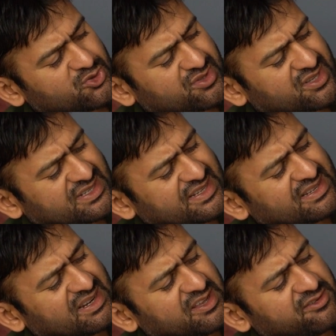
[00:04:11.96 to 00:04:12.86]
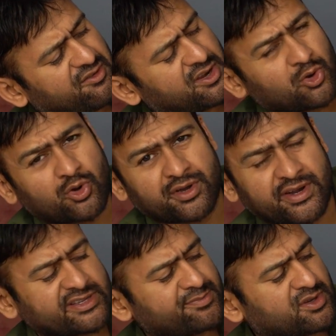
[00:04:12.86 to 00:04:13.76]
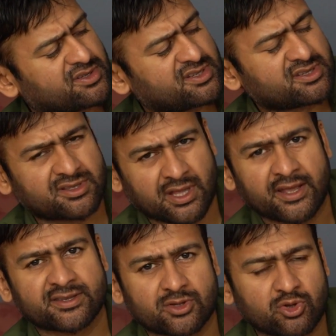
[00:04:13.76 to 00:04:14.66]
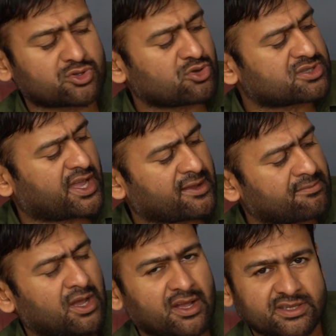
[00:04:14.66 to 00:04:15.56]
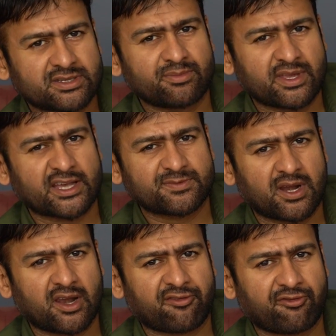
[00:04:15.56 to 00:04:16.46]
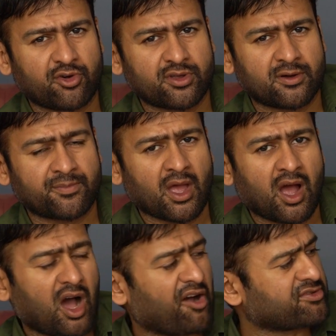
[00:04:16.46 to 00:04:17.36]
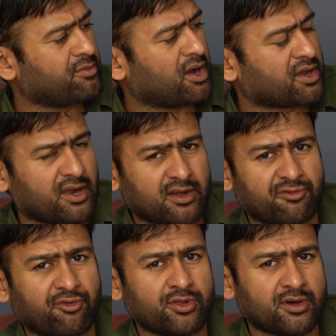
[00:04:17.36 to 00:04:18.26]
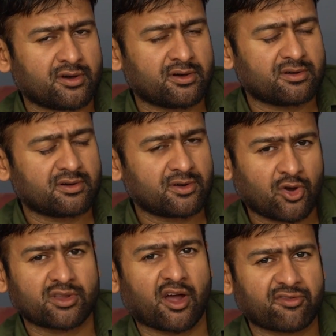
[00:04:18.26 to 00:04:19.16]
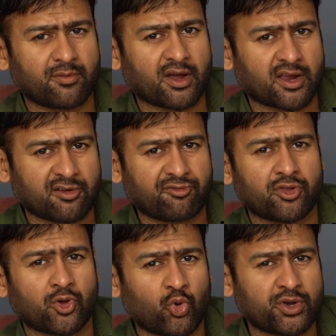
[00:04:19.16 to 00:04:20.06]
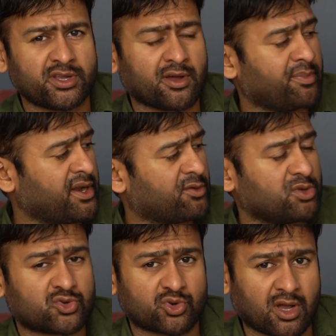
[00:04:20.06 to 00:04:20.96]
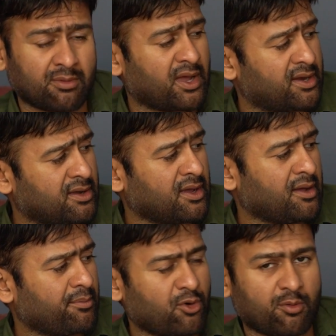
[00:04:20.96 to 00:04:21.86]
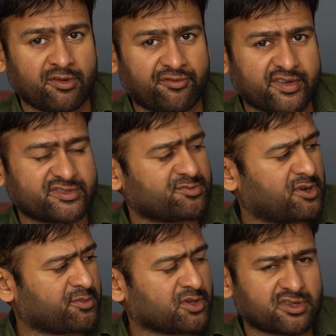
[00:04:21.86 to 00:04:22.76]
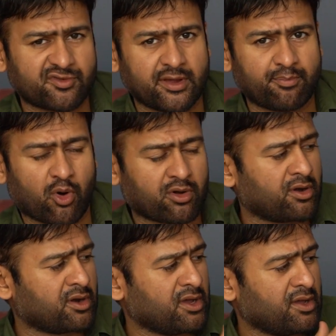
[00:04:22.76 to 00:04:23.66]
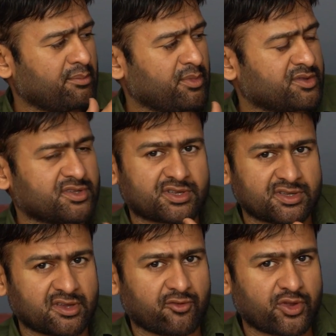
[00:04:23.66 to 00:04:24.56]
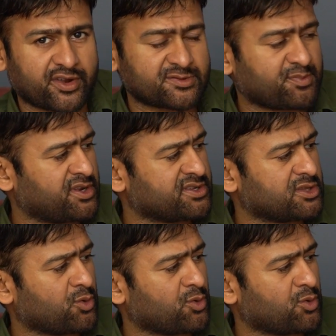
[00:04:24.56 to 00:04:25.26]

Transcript: So this doesn't leave a very good taste, because this thing looks looks like something has been left for the aftermarket, for the, not the aftermarket, for the O T update, which should come and probably fix this. But because this is very important, because this doesn't give you that experience.